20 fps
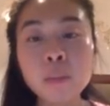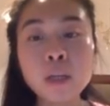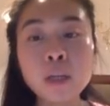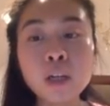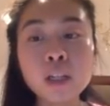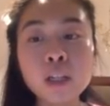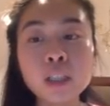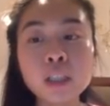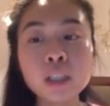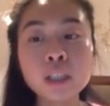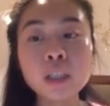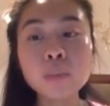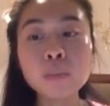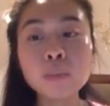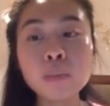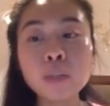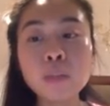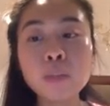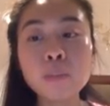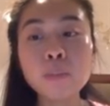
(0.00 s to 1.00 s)
because
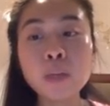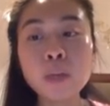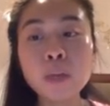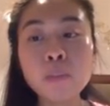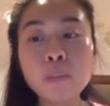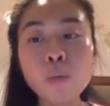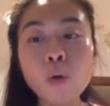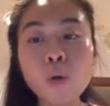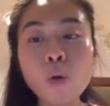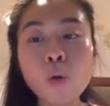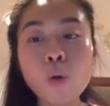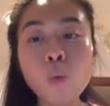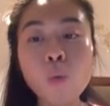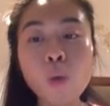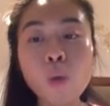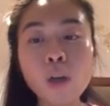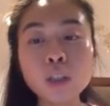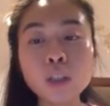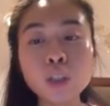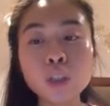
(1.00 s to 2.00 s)
simply people
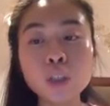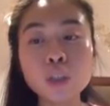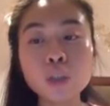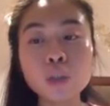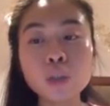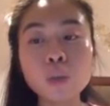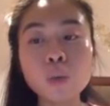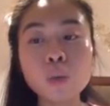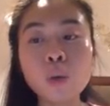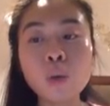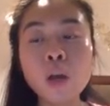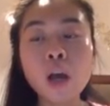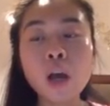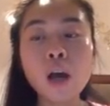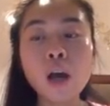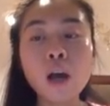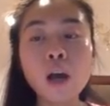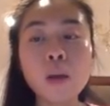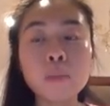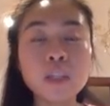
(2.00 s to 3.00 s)
want to
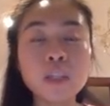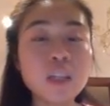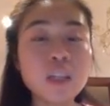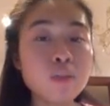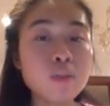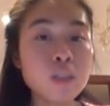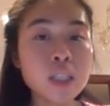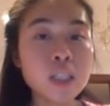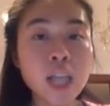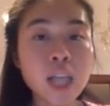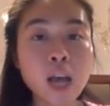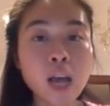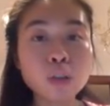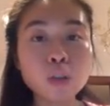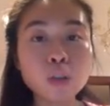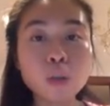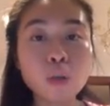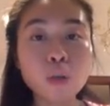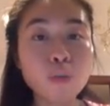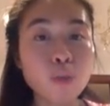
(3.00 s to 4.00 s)
give these out
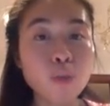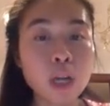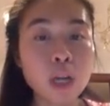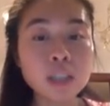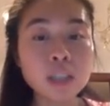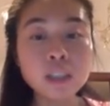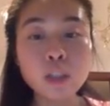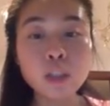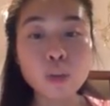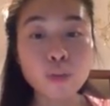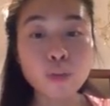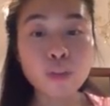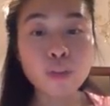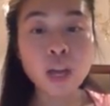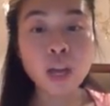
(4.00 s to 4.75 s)
to their friends and their